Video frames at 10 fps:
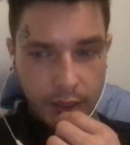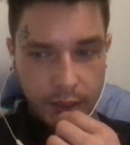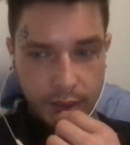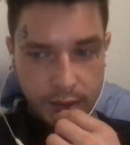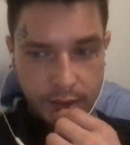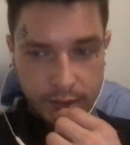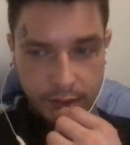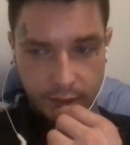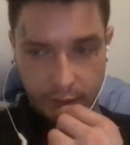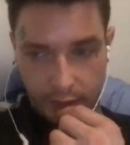it's to
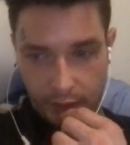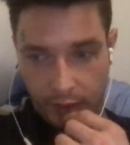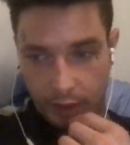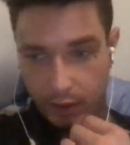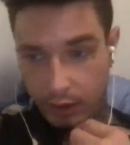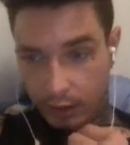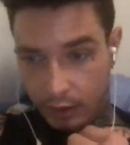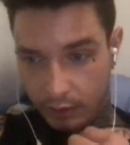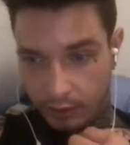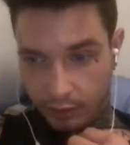steal DNA.
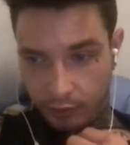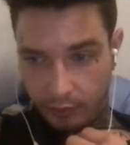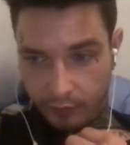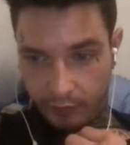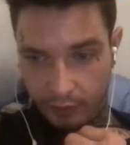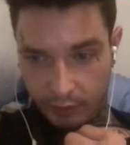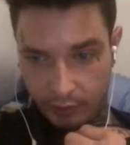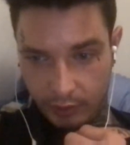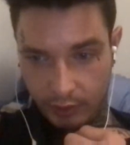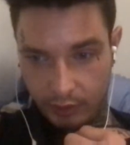They do everything to
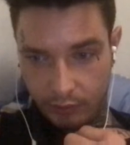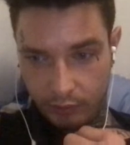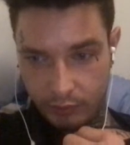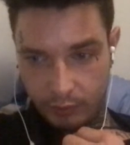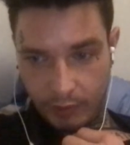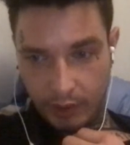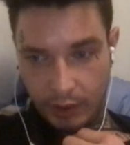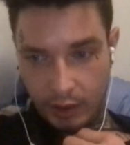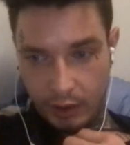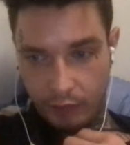get you to
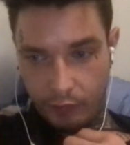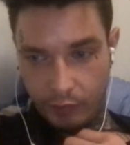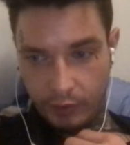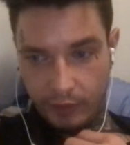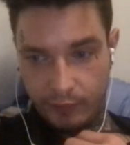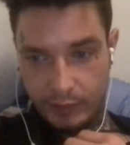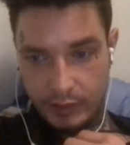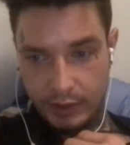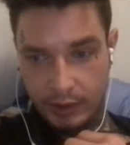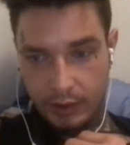make any real life
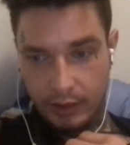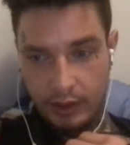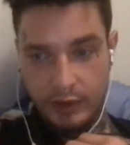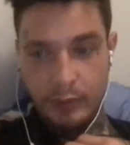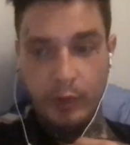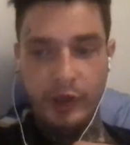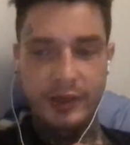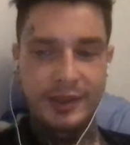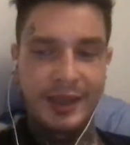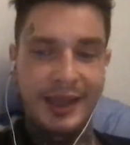mistake and then exploit
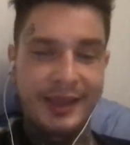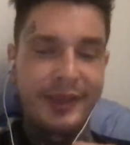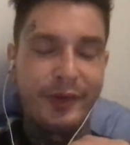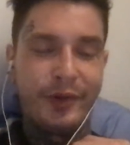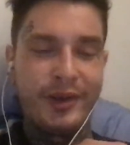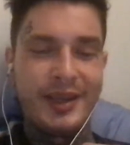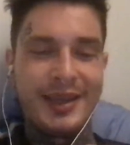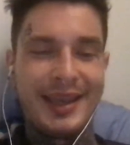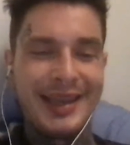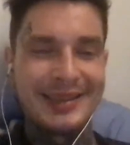it to the nth degree.
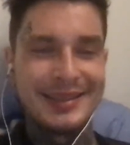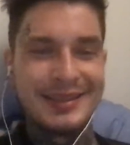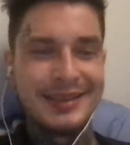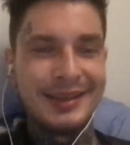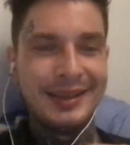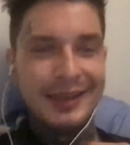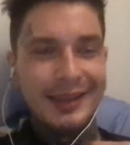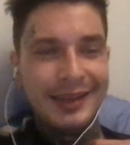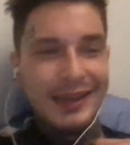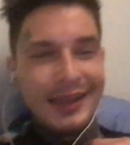Yes.
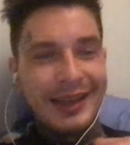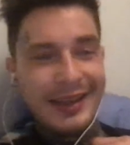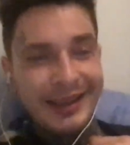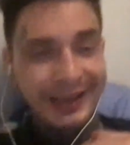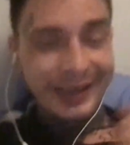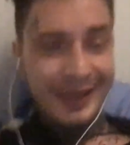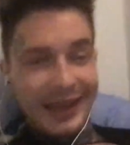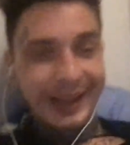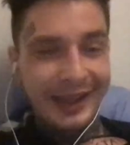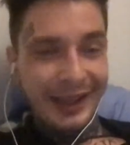And I
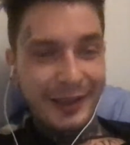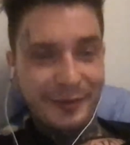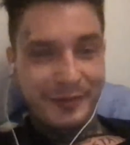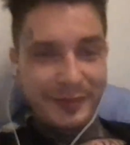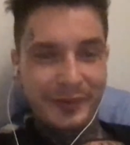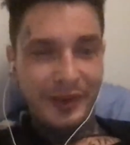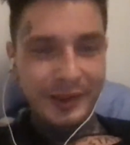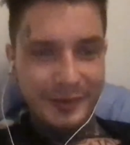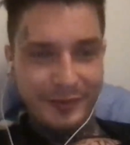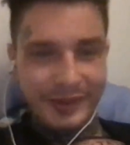have
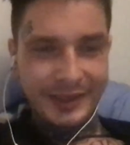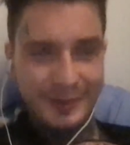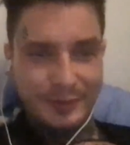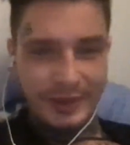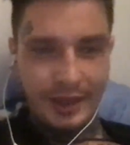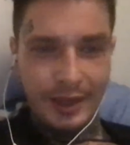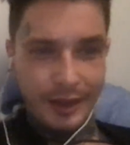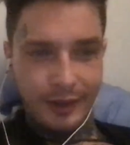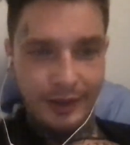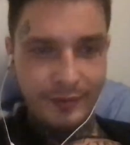fallen victim to that.
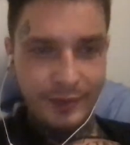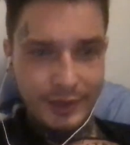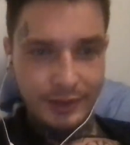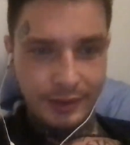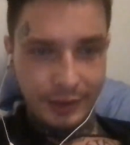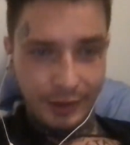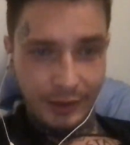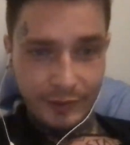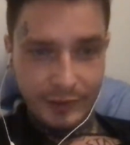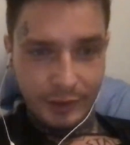11
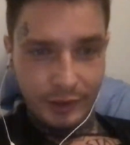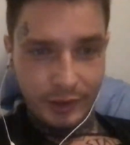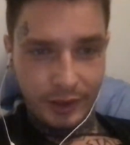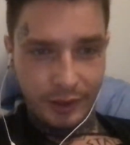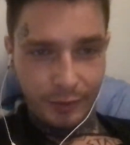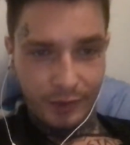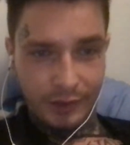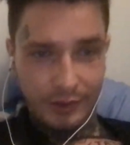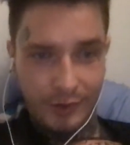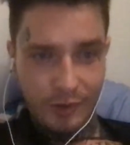lurking,
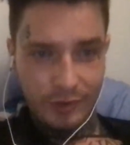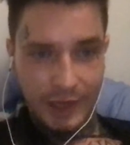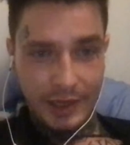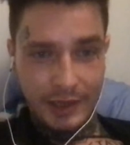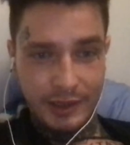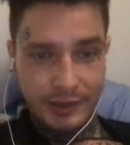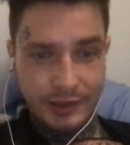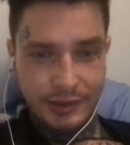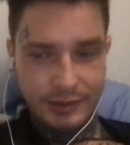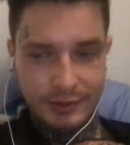but no
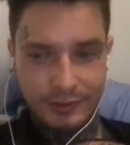likes.